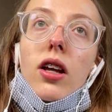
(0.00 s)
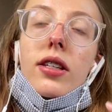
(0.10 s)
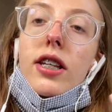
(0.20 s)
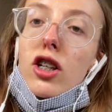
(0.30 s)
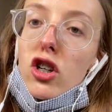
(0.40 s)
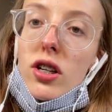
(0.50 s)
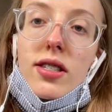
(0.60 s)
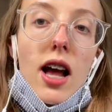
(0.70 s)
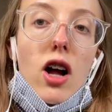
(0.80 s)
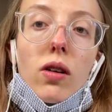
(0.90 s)
teach
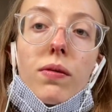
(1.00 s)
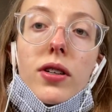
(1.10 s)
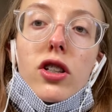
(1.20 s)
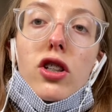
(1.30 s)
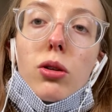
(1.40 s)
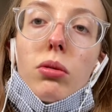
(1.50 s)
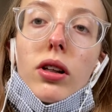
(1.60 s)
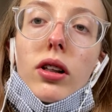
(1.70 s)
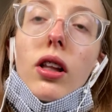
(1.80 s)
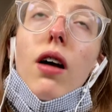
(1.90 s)
yourself to
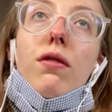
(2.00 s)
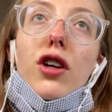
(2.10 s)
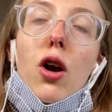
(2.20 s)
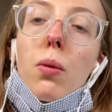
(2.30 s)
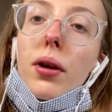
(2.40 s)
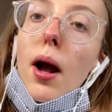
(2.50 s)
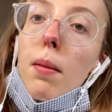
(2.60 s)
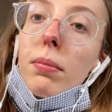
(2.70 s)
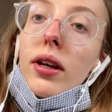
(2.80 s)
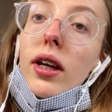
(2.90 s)
love your own
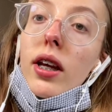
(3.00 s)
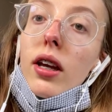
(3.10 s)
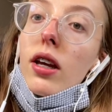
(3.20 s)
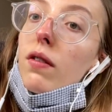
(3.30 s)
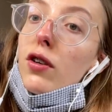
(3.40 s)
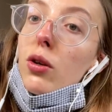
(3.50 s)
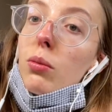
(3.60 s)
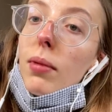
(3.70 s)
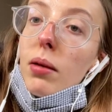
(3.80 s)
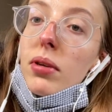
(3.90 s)
company if you
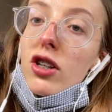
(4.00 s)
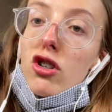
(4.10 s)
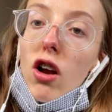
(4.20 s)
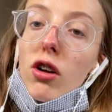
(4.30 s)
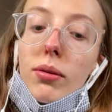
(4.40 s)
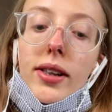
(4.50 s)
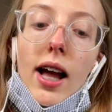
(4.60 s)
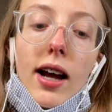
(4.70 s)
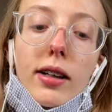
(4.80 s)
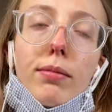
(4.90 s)
maybe struggle with
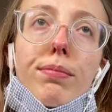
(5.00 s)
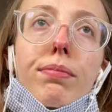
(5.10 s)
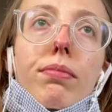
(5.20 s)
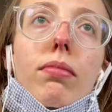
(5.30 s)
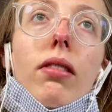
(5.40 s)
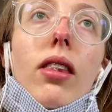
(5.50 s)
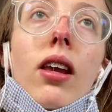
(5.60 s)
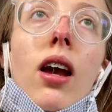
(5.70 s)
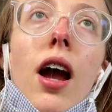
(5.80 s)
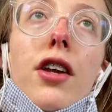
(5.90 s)
that.
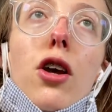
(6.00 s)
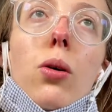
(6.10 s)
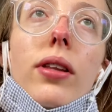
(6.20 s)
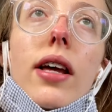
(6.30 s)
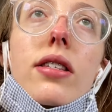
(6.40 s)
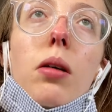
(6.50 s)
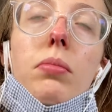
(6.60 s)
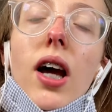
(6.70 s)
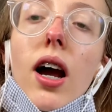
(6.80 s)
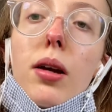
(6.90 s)
I know that
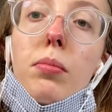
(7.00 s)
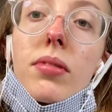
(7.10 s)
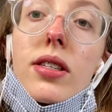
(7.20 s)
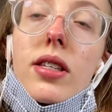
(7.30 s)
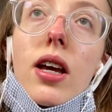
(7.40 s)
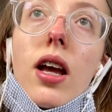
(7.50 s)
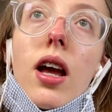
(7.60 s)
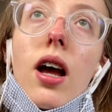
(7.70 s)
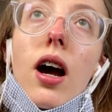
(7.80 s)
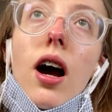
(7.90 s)
sometimes
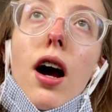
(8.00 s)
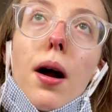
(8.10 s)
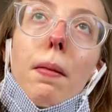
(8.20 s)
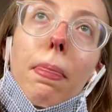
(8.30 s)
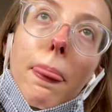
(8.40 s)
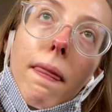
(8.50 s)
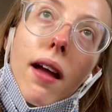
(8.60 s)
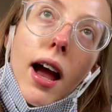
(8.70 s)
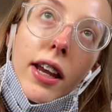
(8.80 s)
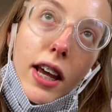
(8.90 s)

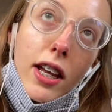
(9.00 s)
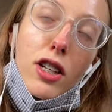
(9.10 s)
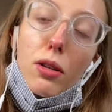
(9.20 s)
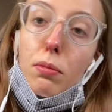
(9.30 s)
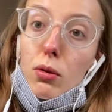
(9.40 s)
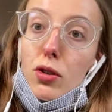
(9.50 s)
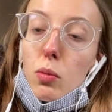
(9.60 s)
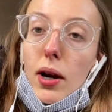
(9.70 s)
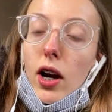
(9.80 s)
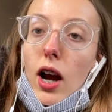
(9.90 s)
I get into moods
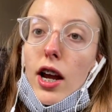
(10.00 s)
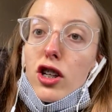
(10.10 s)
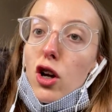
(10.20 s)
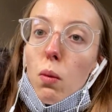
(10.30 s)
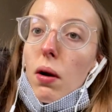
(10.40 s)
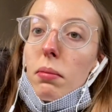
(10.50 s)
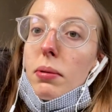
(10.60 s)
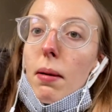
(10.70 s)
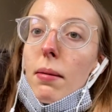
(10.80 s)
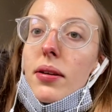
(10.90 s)
where I don't want to be
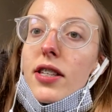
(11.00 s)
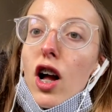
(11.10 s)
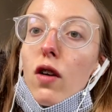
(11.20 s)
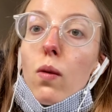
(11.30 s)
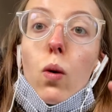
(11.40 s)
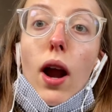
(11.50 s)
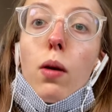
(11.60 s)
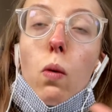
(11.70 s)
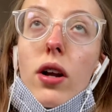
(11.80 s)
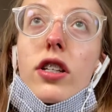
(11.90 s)
by myself, or I
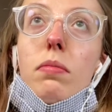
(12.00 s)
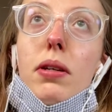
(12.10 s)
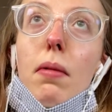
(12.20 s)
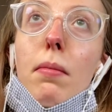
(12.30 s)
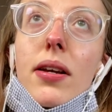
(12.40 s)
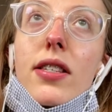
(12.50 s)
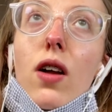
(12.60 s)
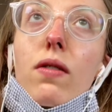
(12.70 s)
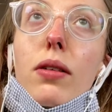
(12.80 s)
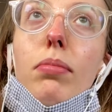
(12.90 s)
want to be by
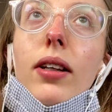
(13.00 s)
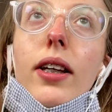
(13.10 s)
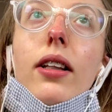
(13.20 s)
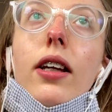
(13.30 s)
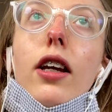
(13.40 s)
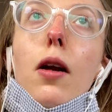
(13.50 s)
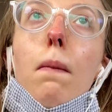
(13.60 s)
myself completely.